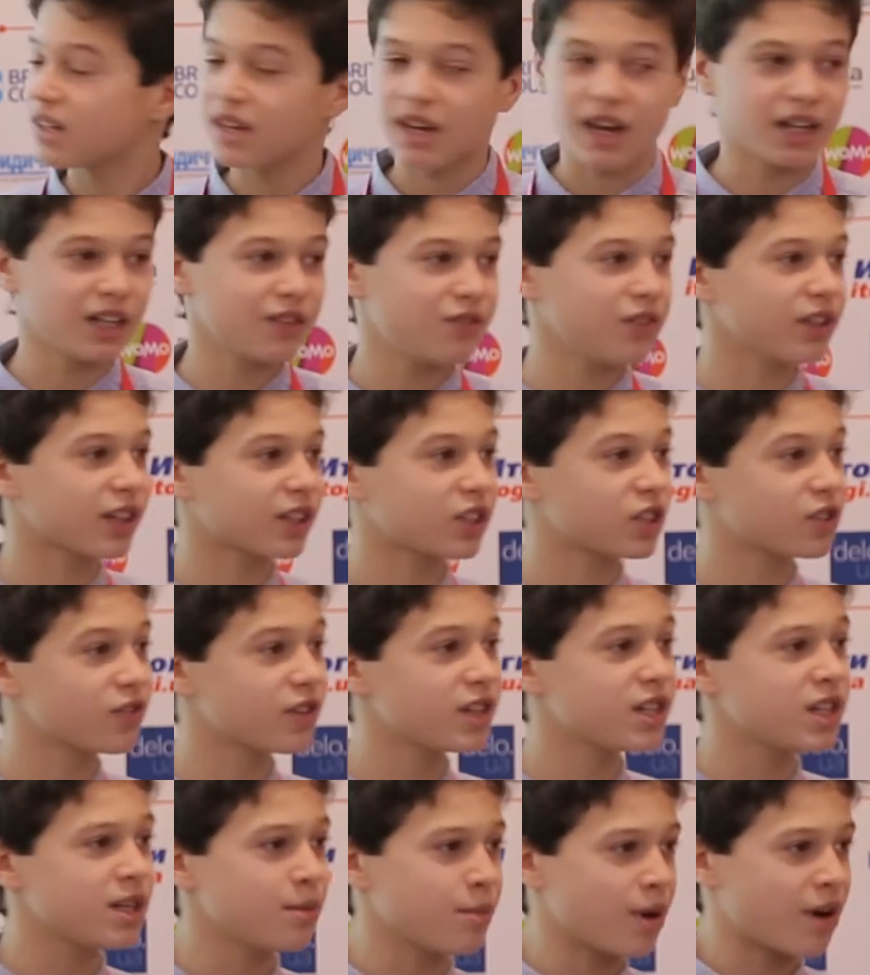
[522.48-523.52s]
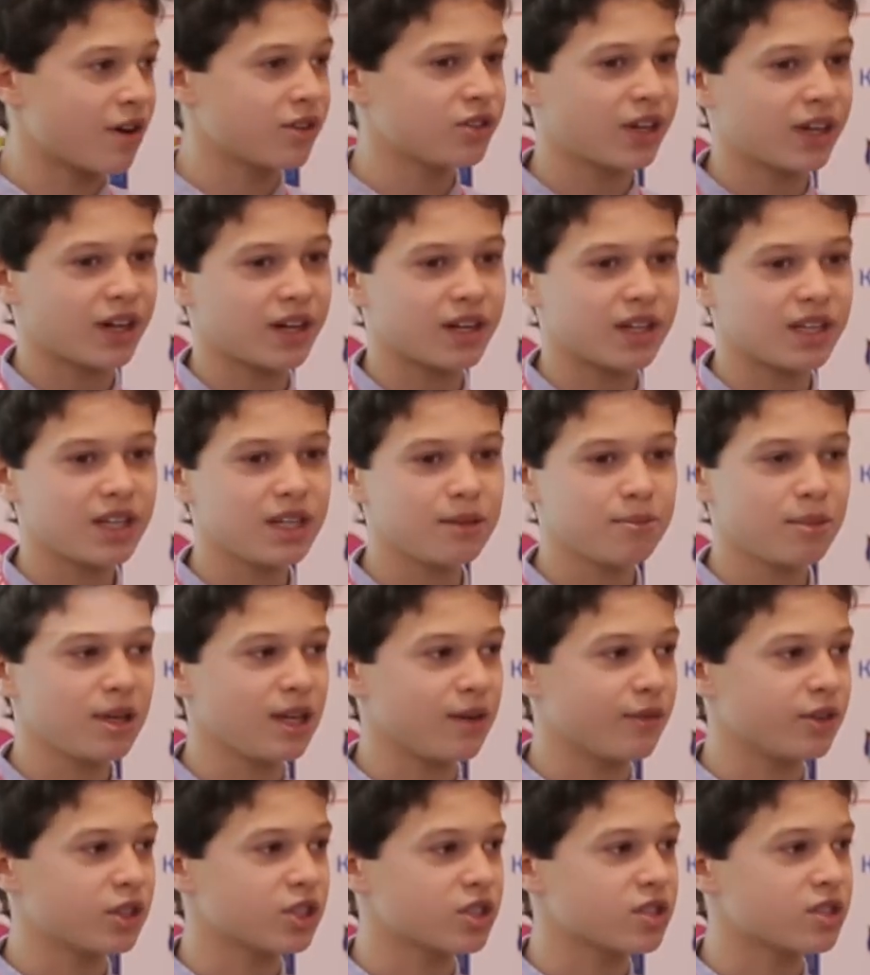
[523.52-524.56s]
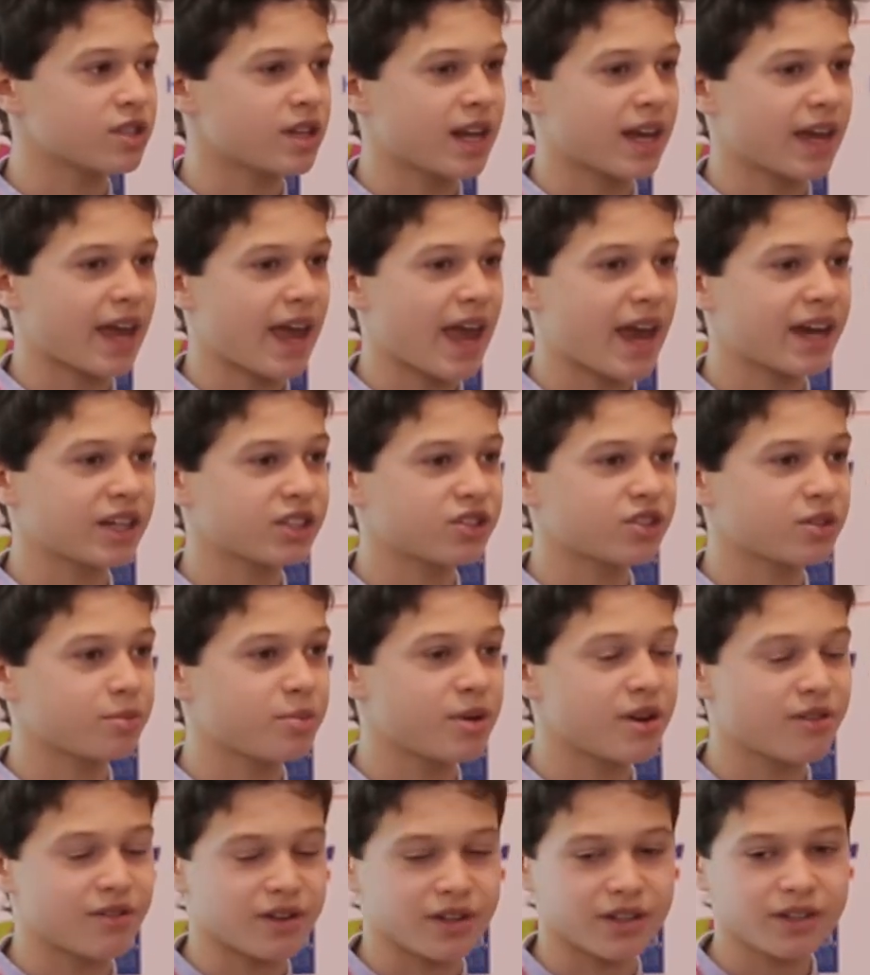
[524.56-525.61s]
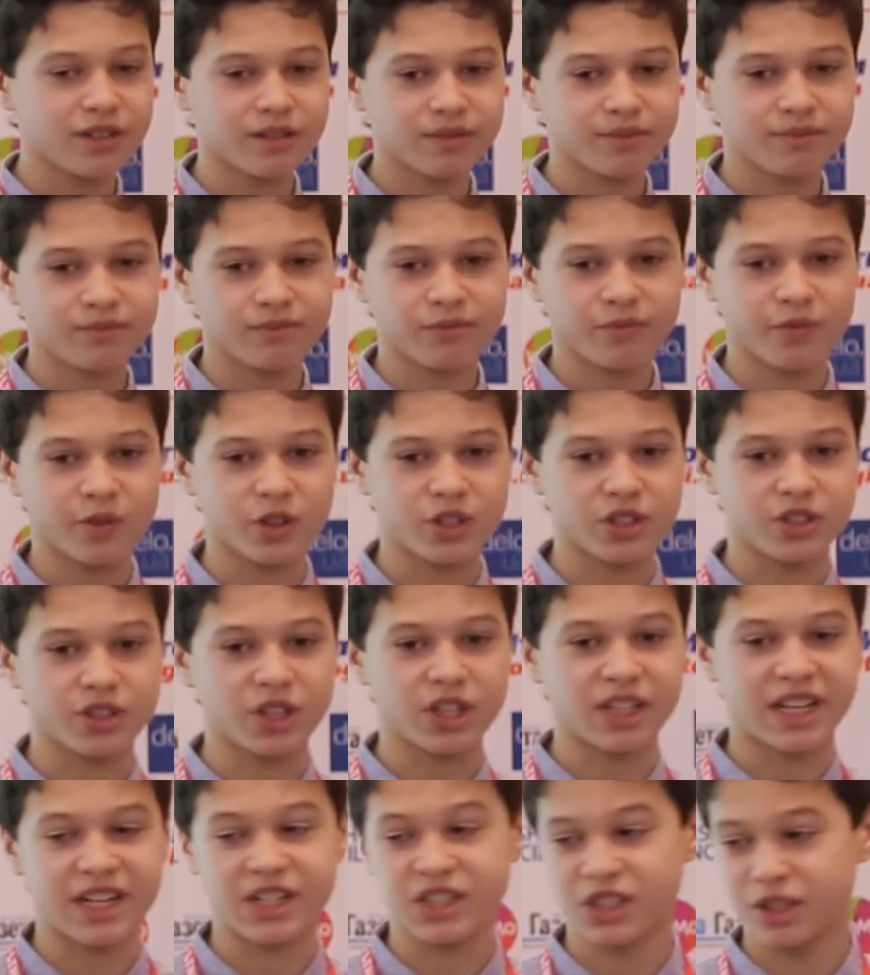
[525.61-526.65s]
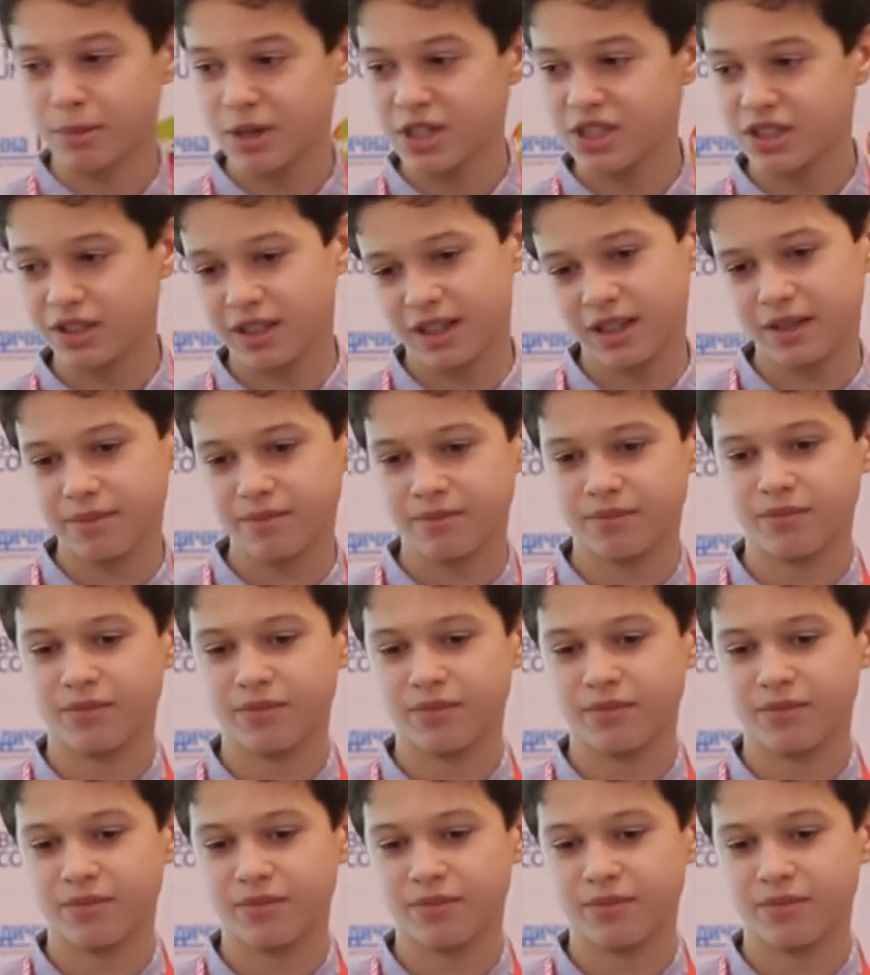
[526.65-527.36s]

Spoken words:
And if you get 3 demerits, you get an EP, which is an extra period, which is detention basically.